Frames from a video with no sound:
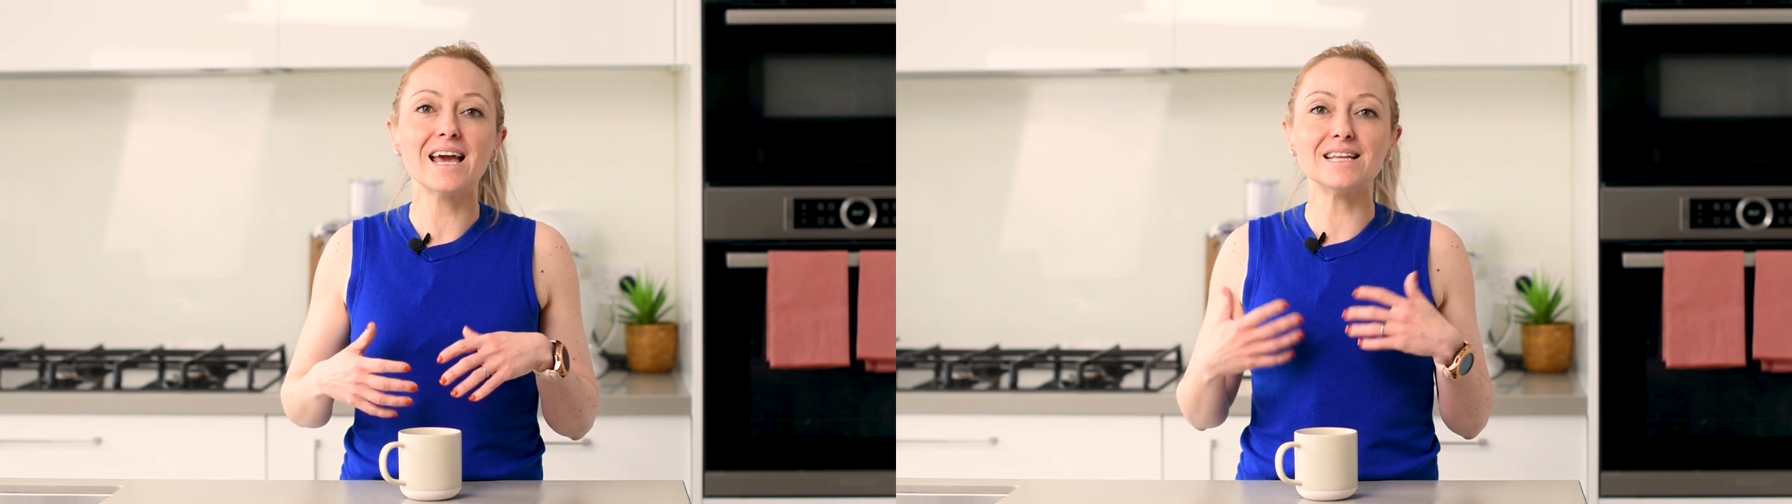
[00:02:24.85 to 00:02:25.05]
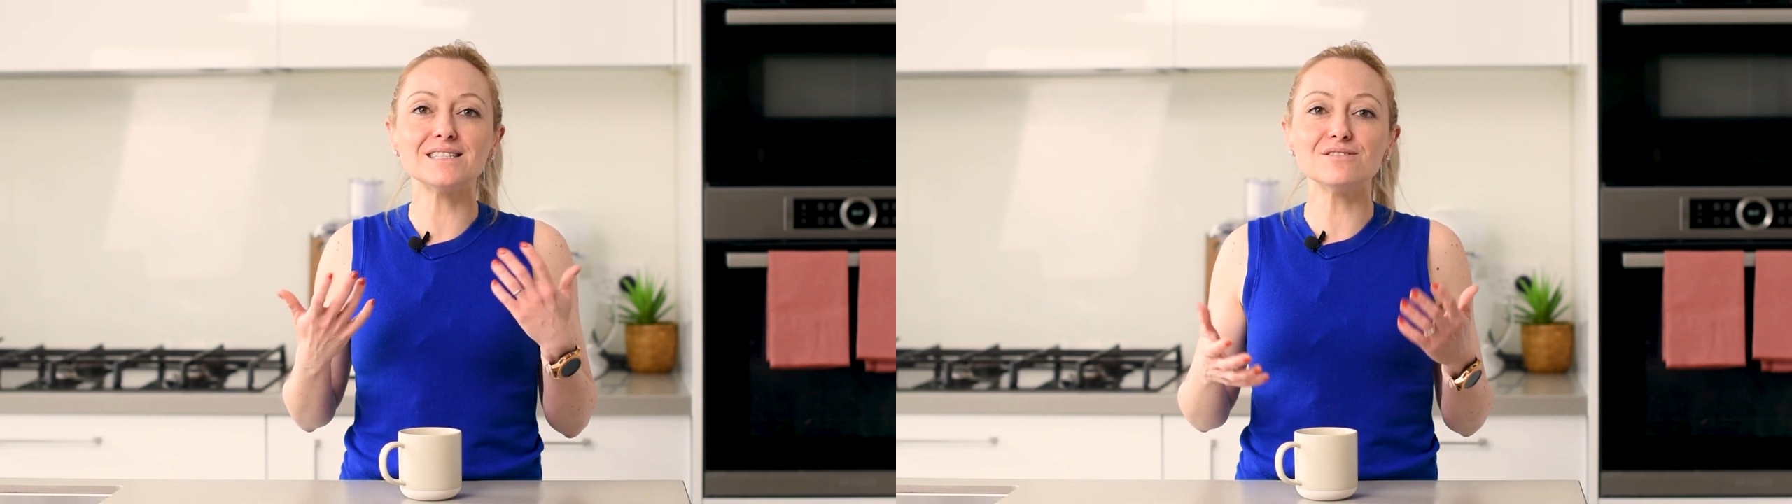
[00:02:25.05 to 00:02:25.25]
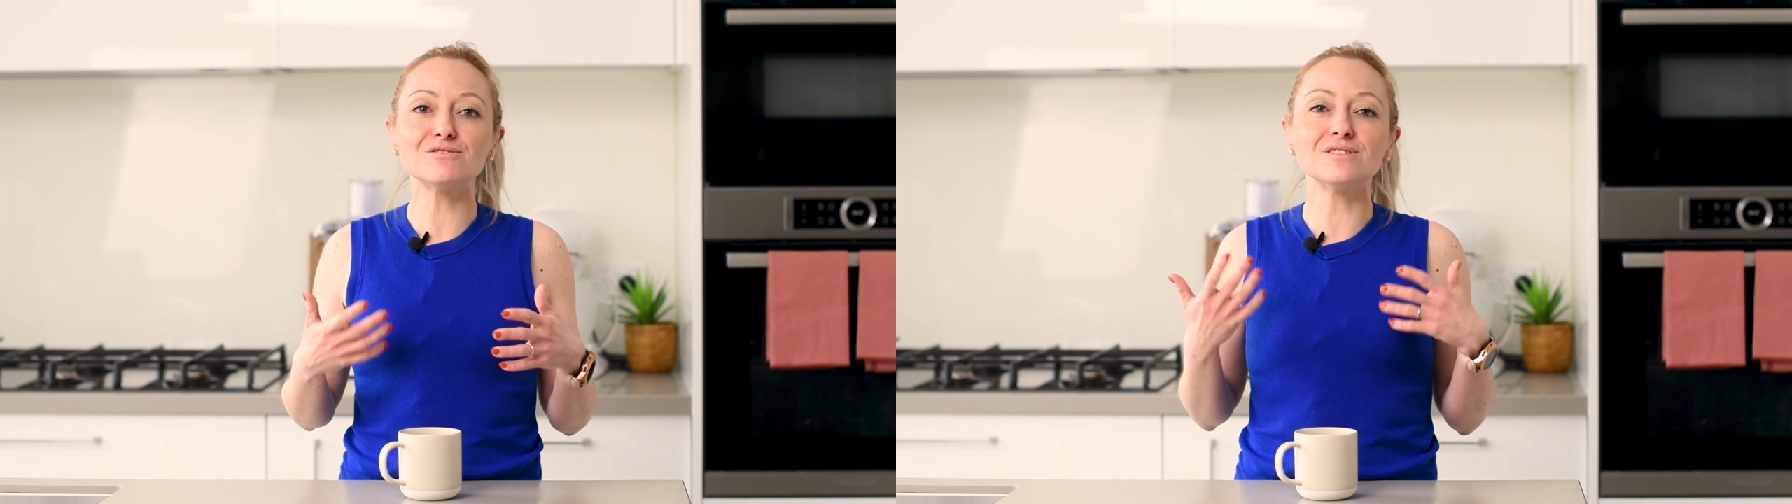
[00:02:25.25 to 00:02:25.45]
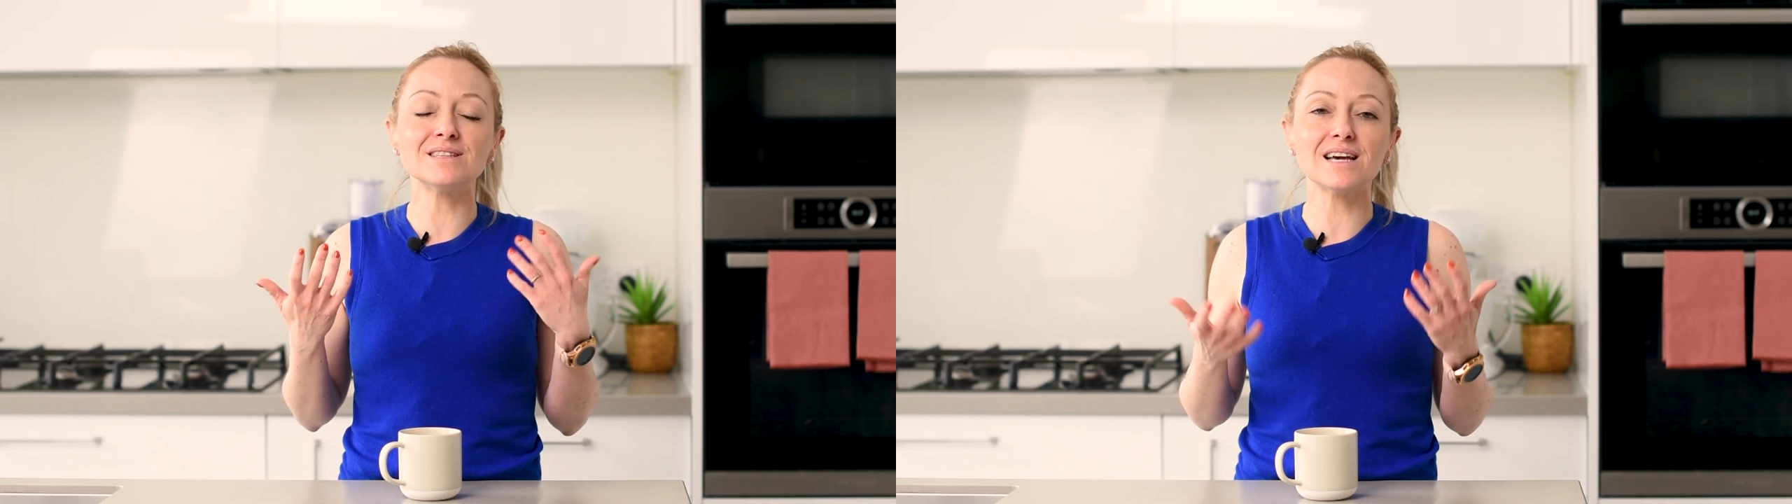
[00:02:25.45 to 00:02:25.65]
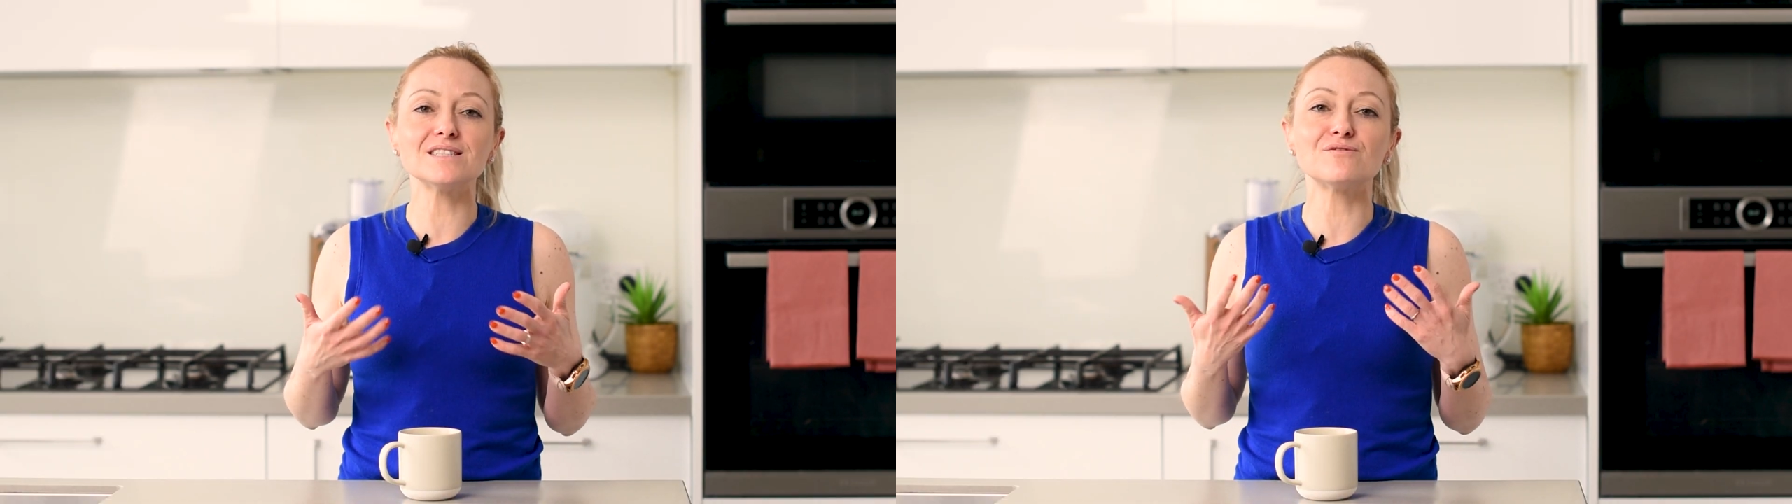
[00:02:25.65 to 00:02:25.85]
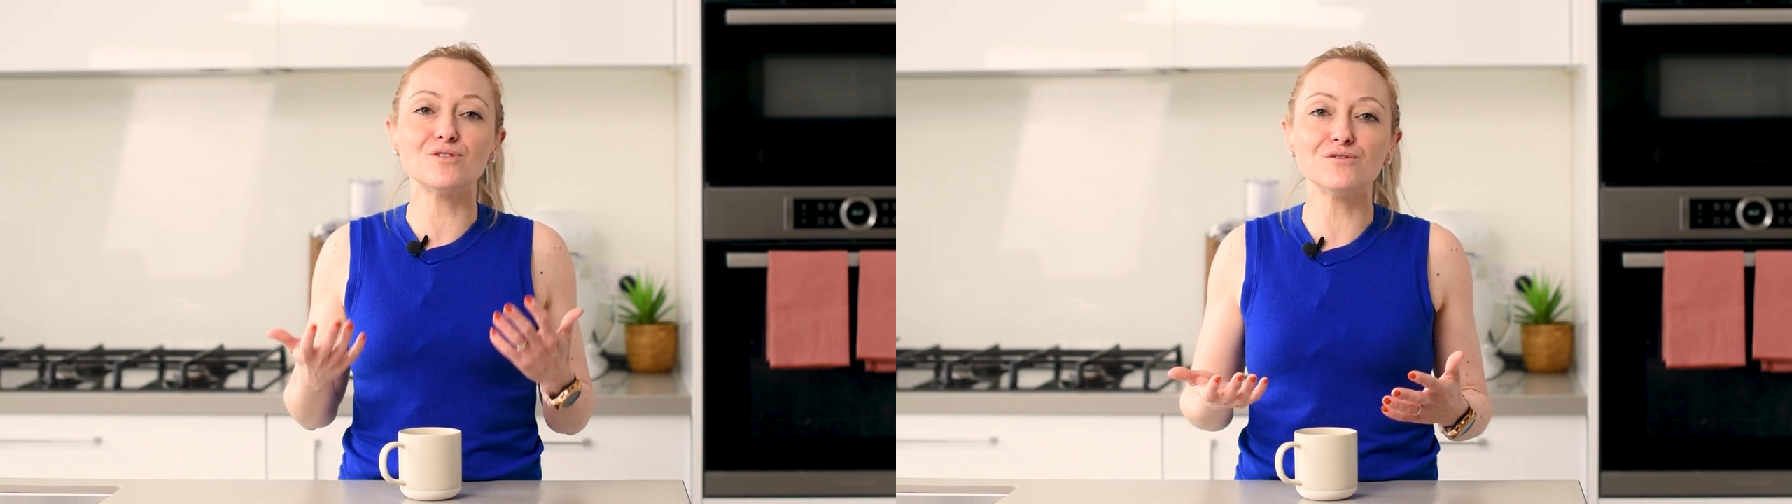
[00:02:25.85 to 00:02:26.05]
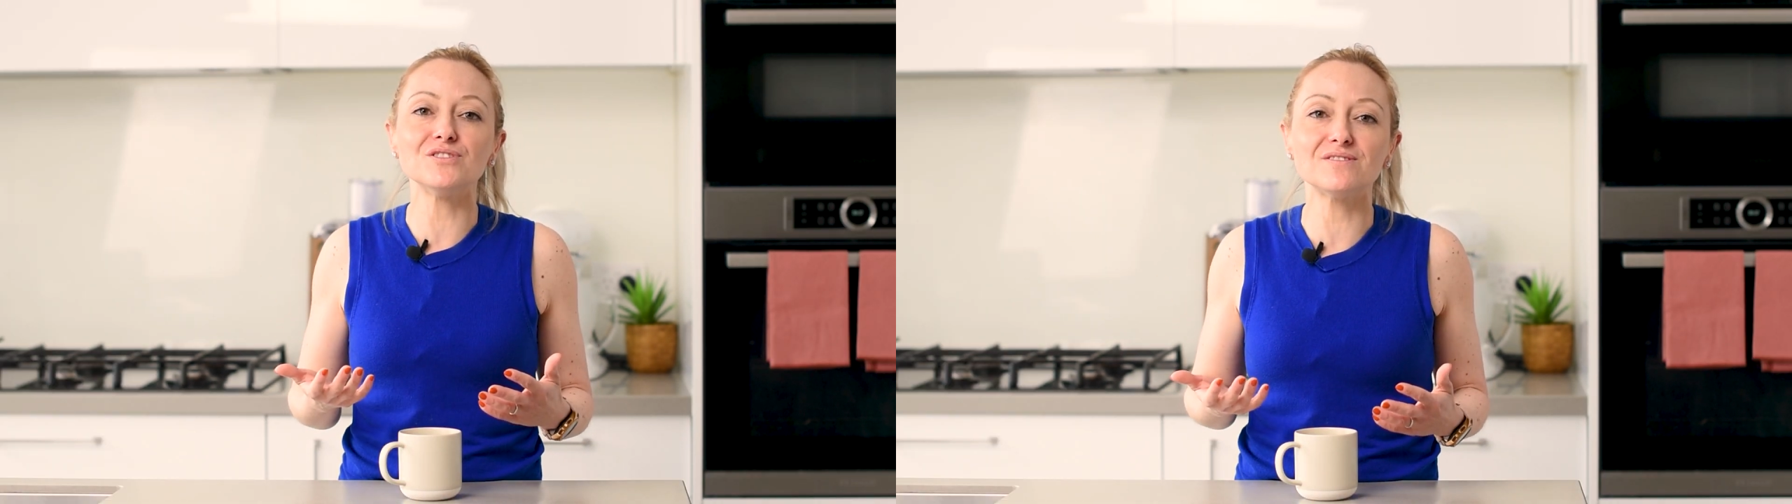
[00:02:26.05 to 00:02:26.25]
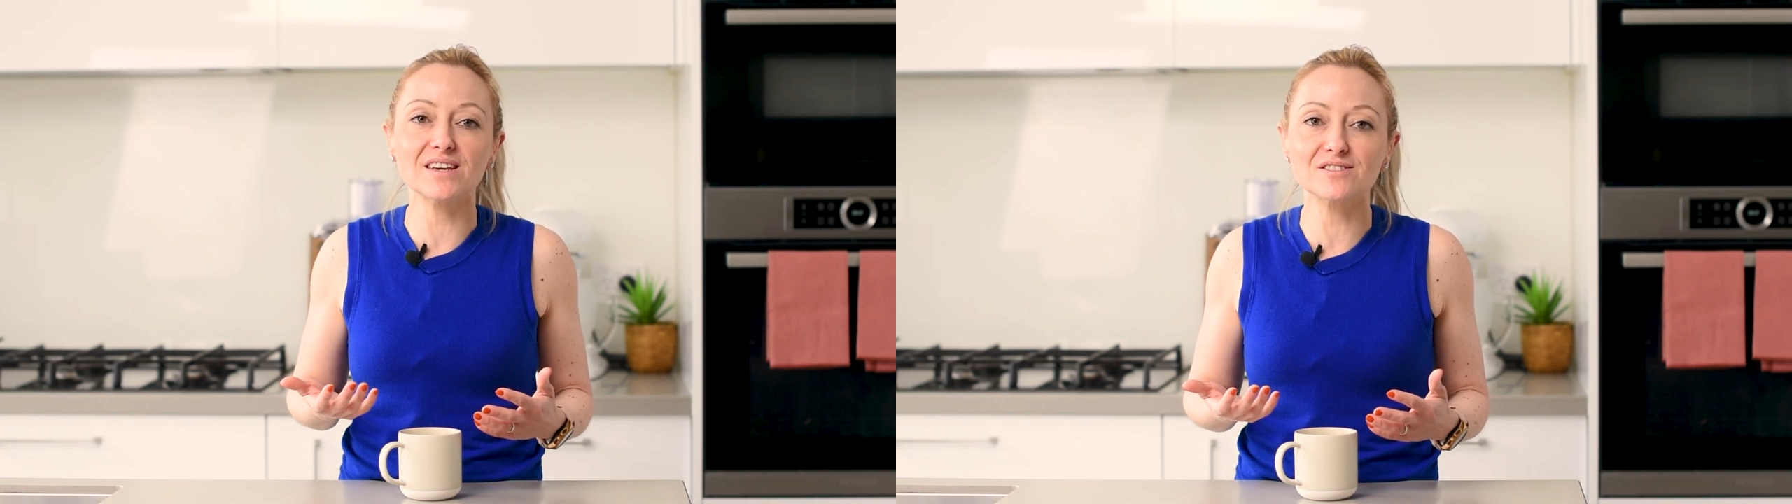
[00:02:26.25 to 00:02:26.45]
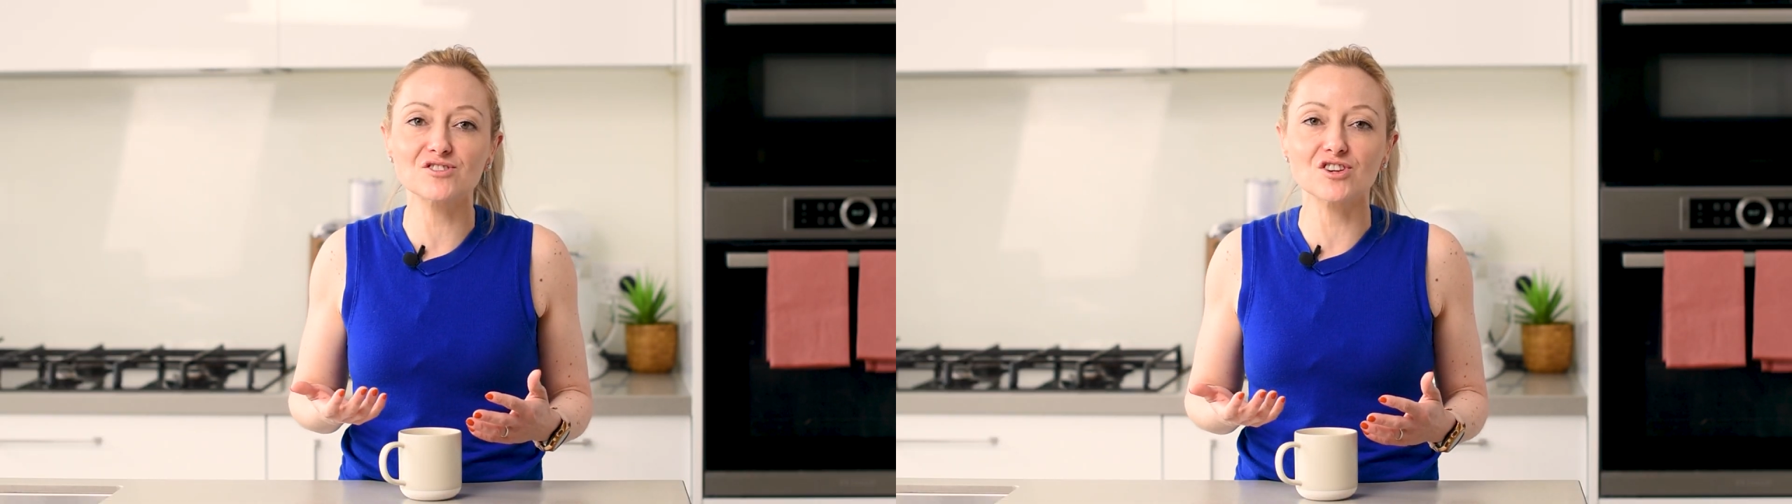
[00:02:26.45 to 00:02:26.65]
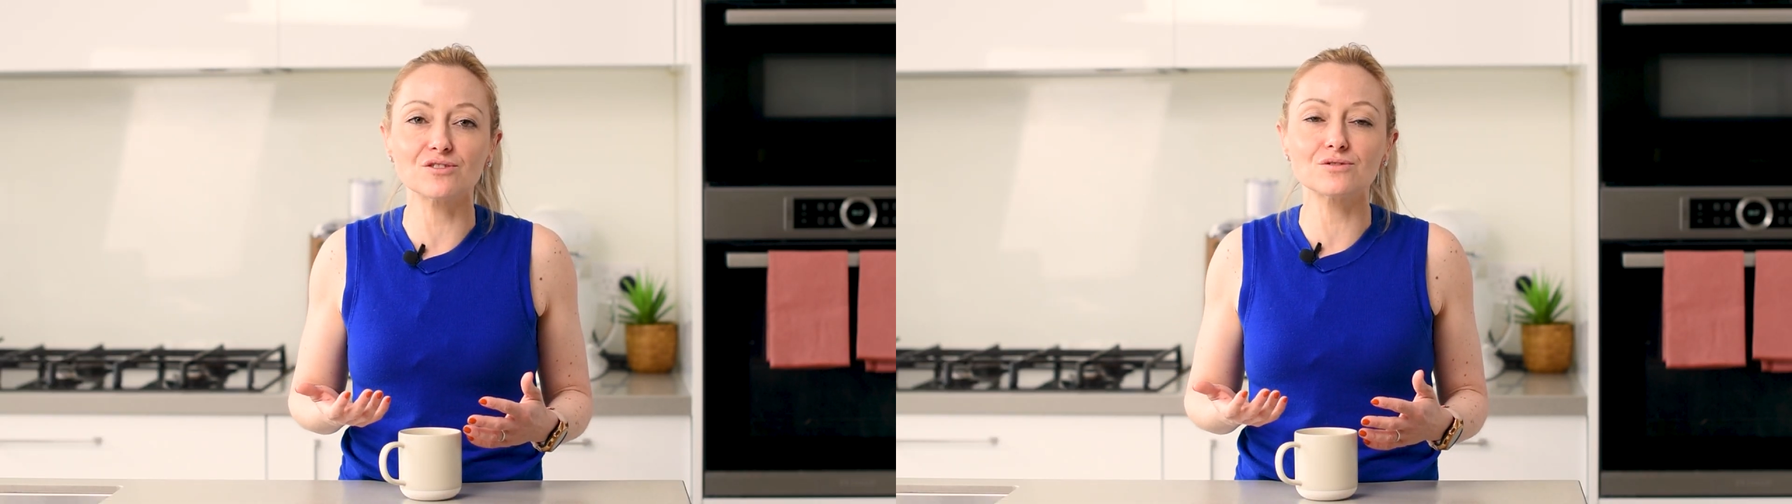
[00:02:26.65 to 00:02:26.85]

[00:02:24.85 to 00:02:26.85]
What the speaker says: and gives a nice fluffy texture